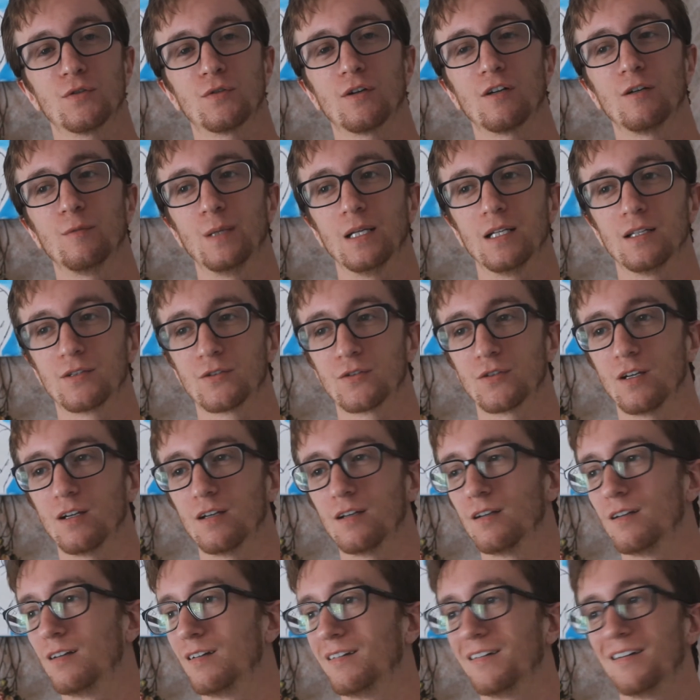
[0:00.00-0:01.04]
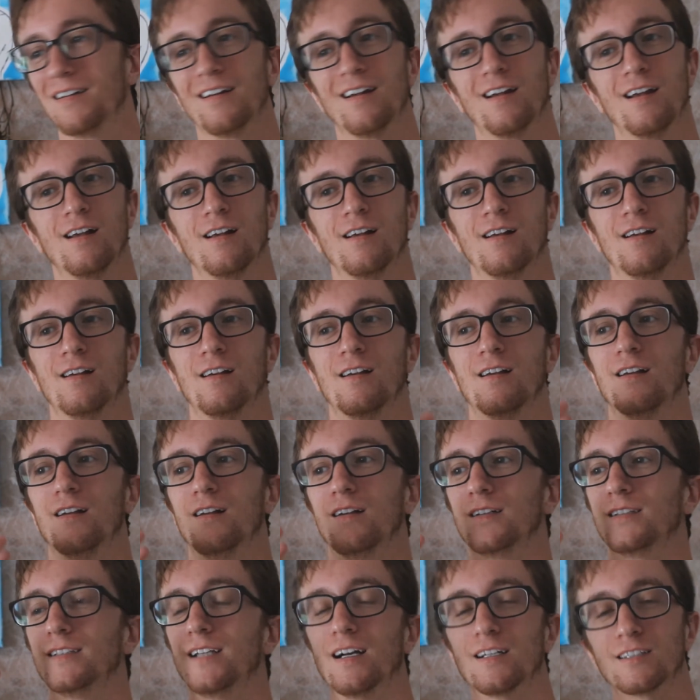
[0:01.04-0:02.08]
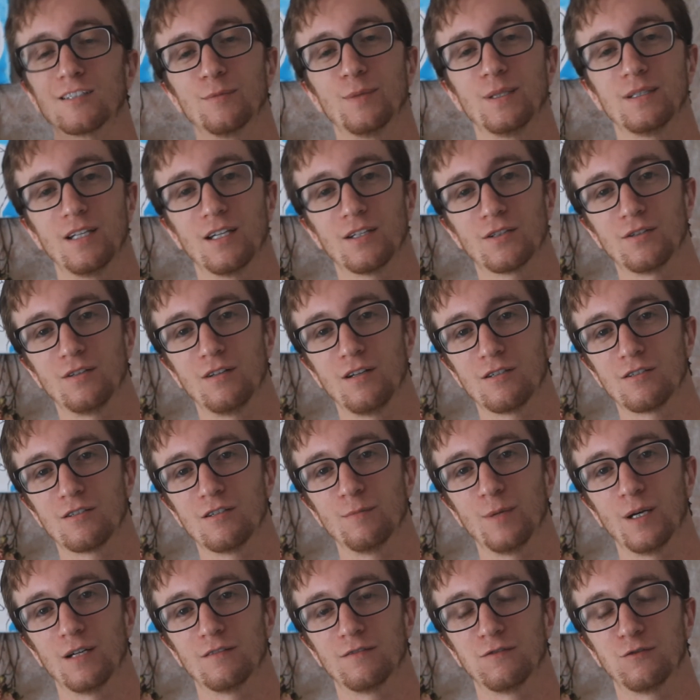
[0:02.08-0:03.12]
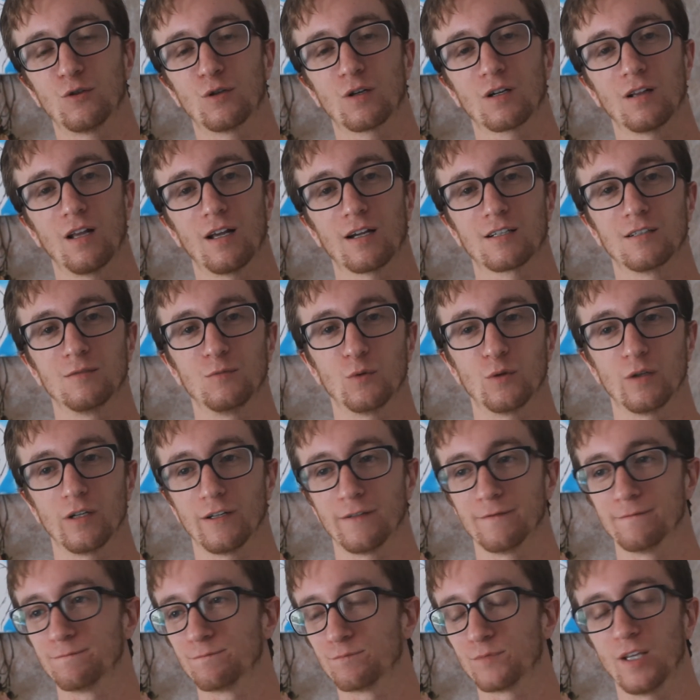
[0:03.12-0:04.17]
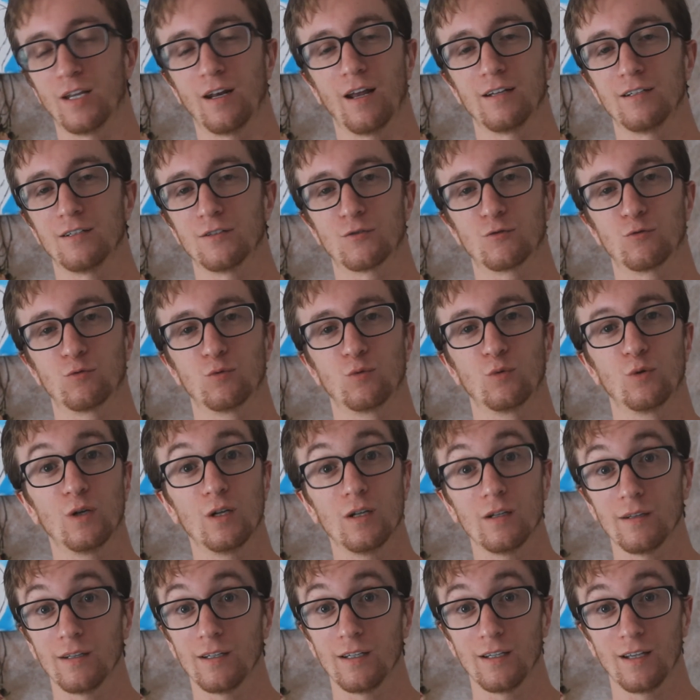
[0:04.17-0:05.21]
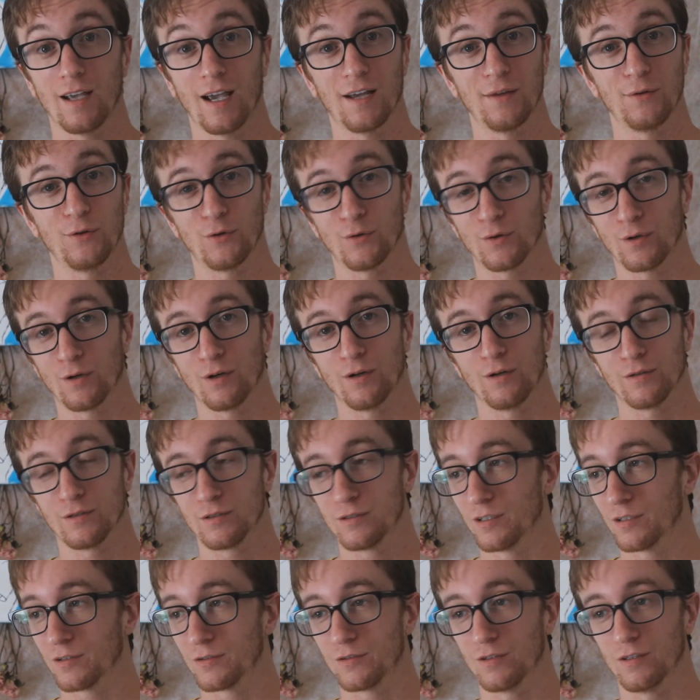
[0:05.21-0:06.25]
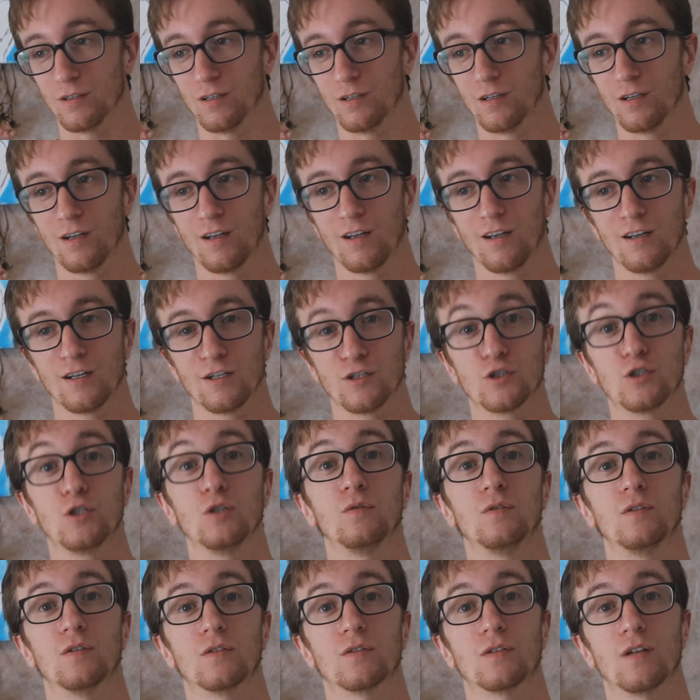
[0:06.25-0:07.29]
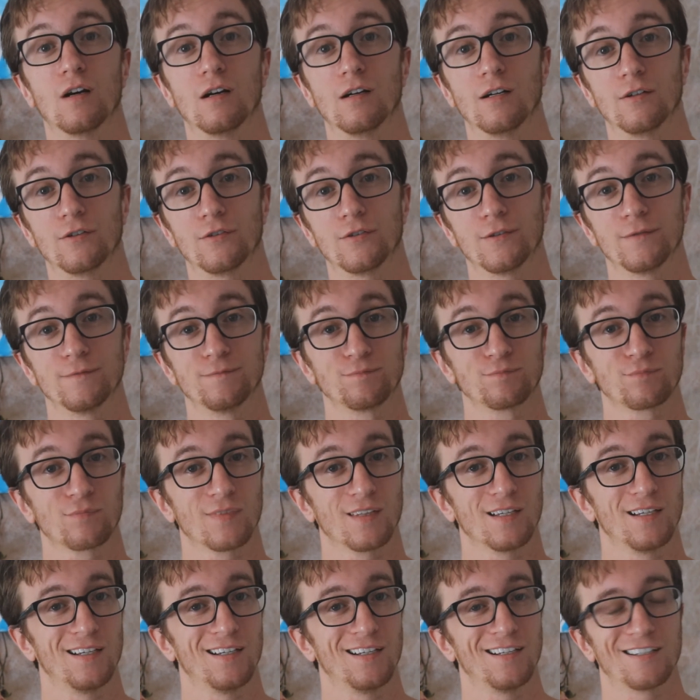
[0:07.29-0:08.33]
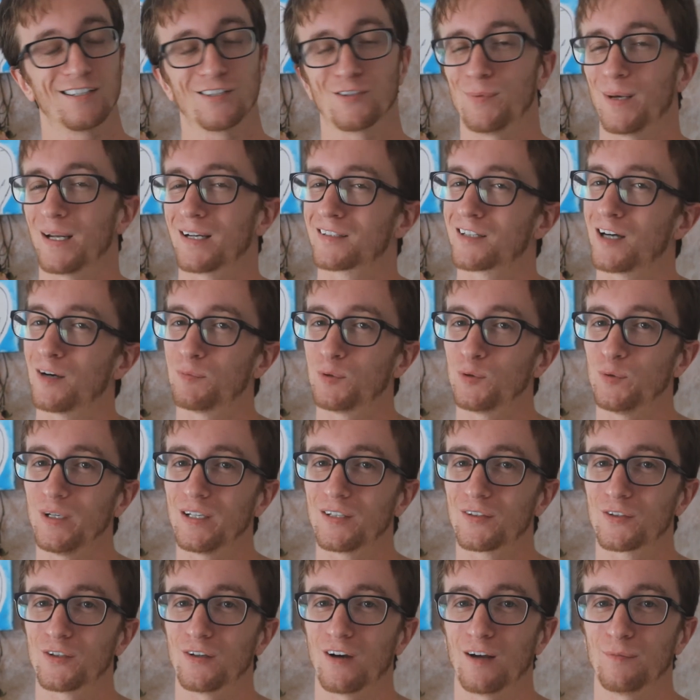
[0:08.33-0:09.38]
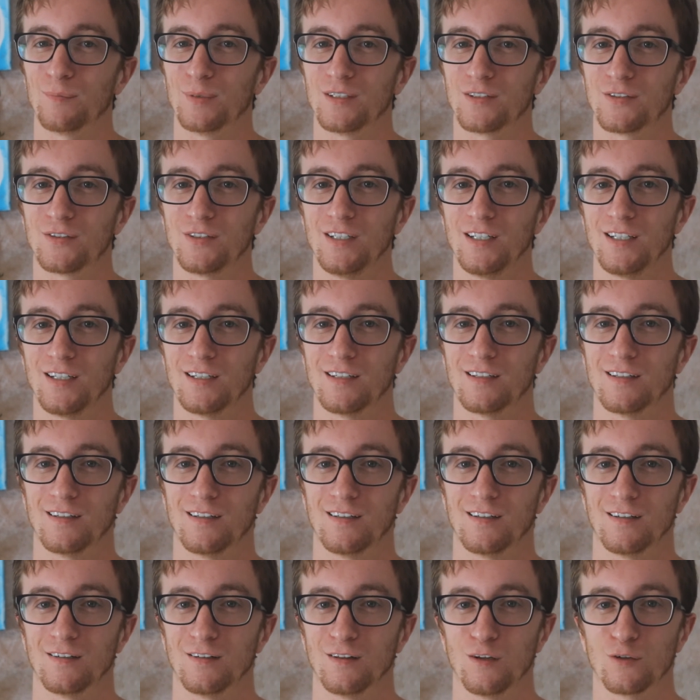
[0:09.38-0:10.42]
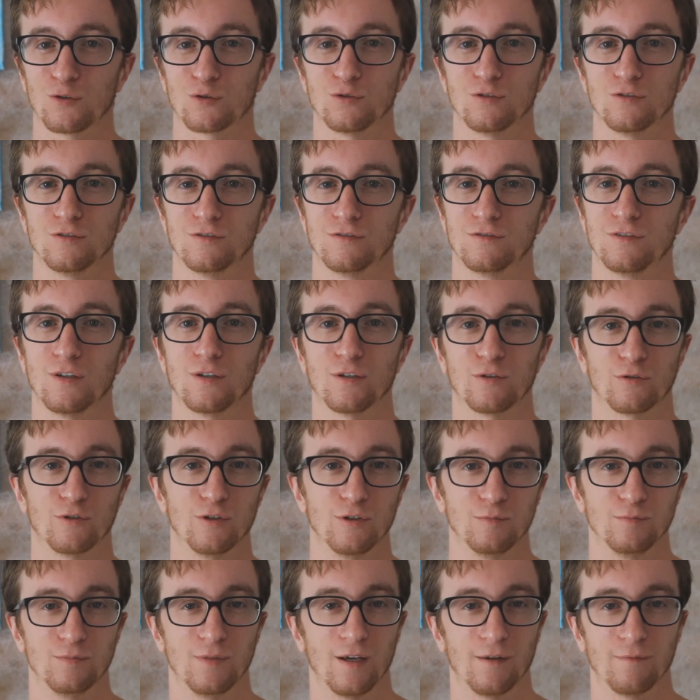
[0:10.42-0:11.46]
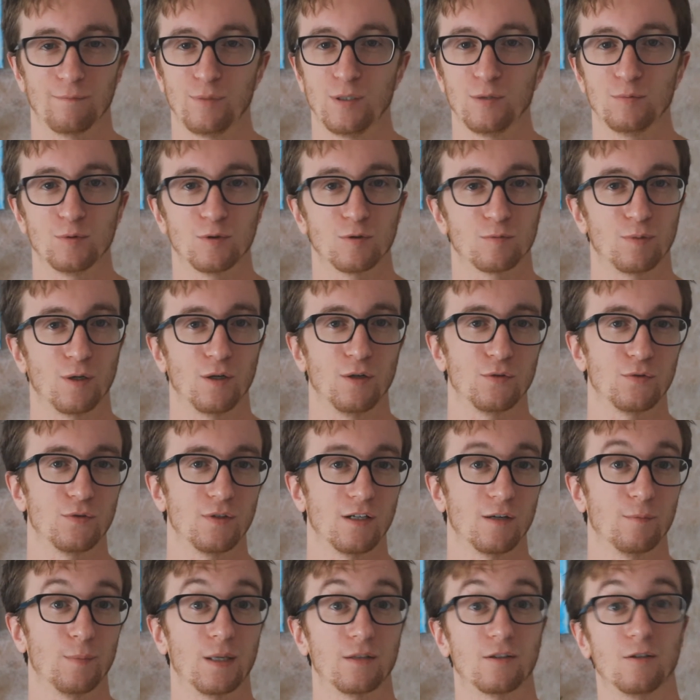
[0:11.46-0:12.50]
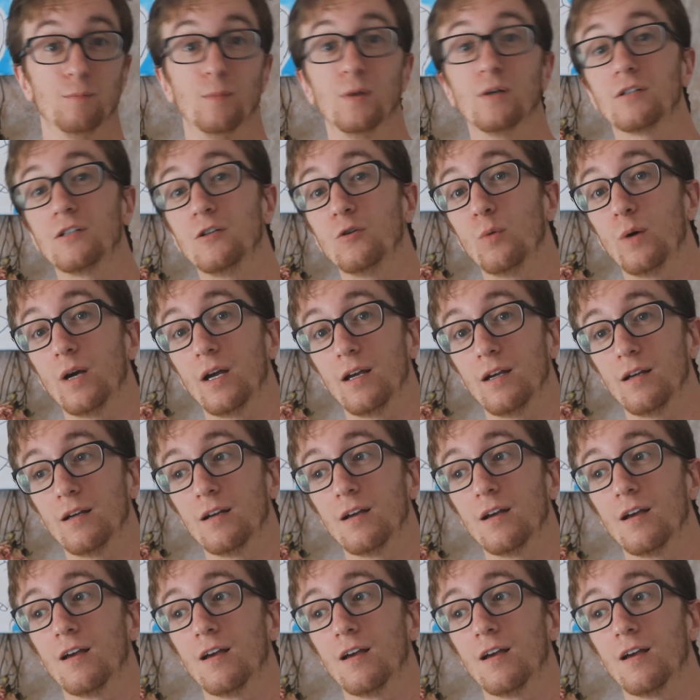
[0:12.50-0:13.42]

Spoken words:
30 minutes, got to my destination about 4 o'clock in the morning, and I just really had the urge just to shoot the stars. Because about a couple weeks ago, I've been seeing in a local photo group that people were posting about the Milky Way,